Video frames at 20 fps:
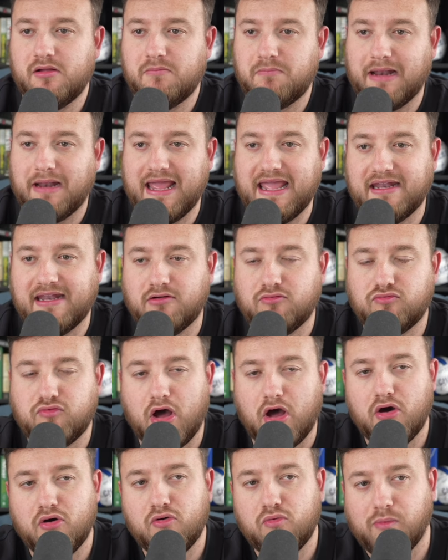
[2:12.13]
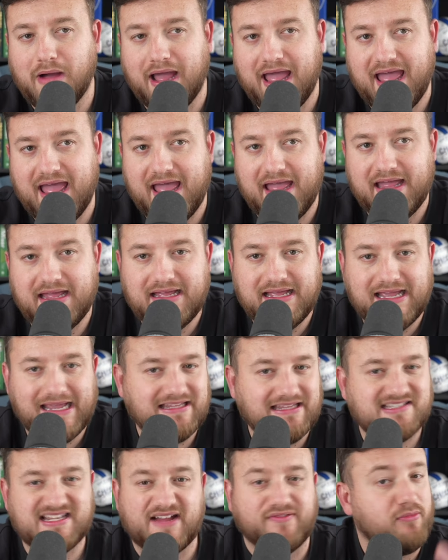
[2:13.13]
play in a role where he
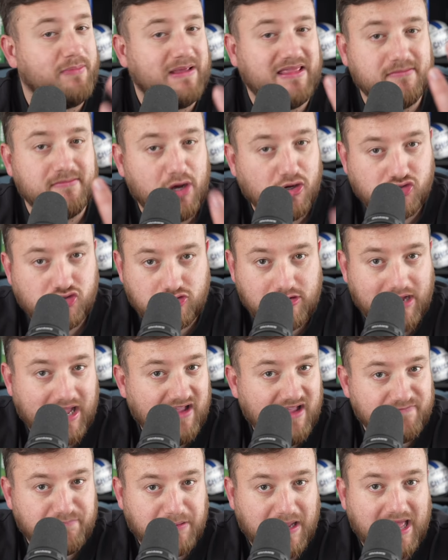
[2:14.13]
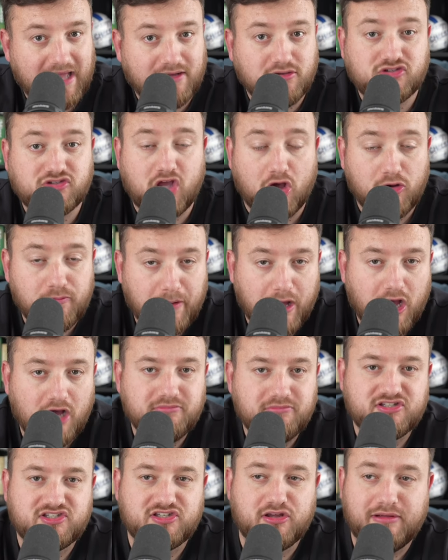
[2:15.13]
doesn't have to be the most creative player, because Cole
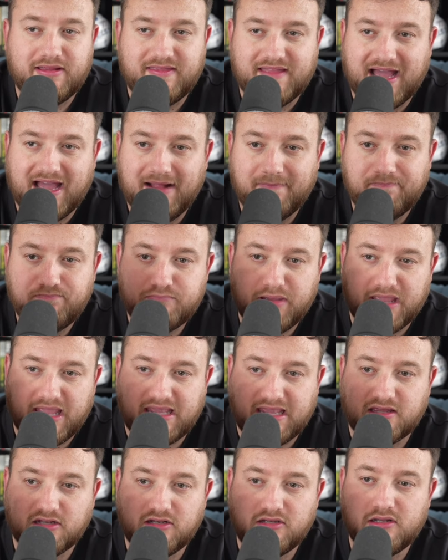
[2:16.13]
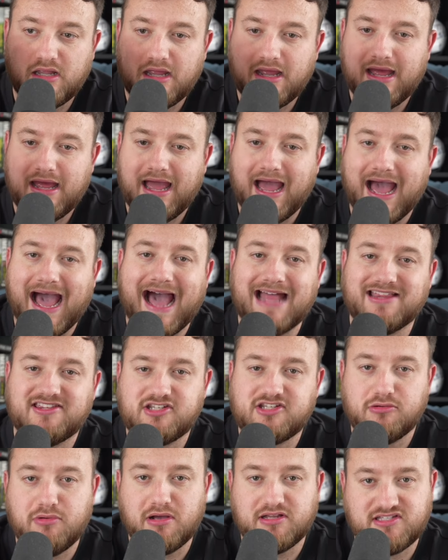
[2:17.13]
Palmer's doing that, but he can add
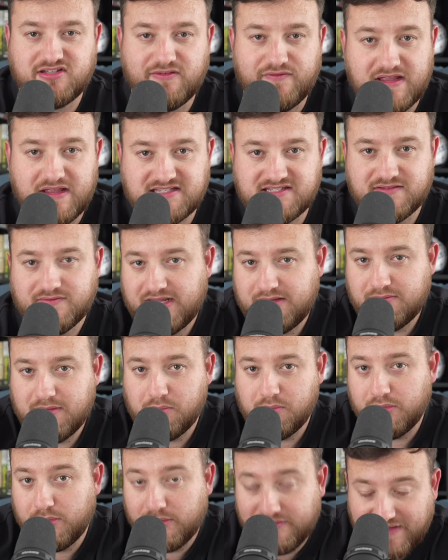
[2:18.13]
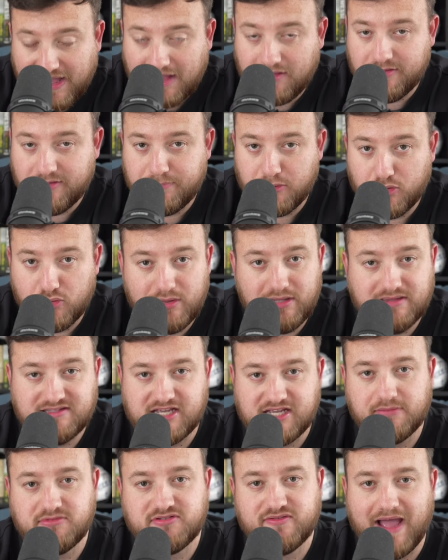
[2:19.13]
to us defensively when we're without the ball in
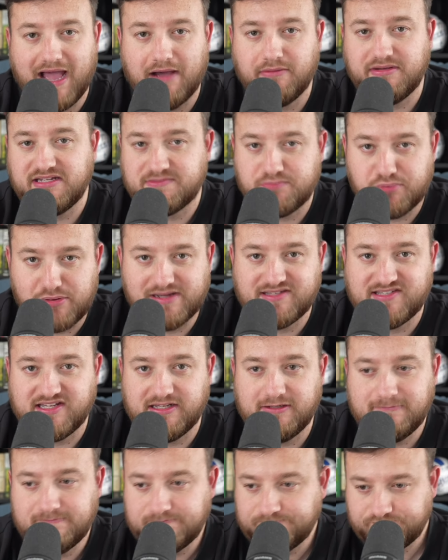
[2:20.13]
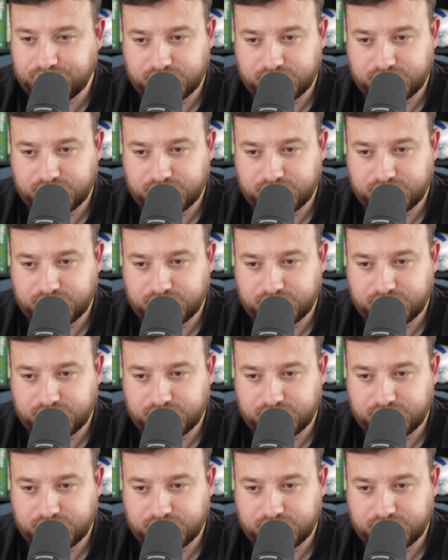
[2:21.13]
terms of how he's pressing.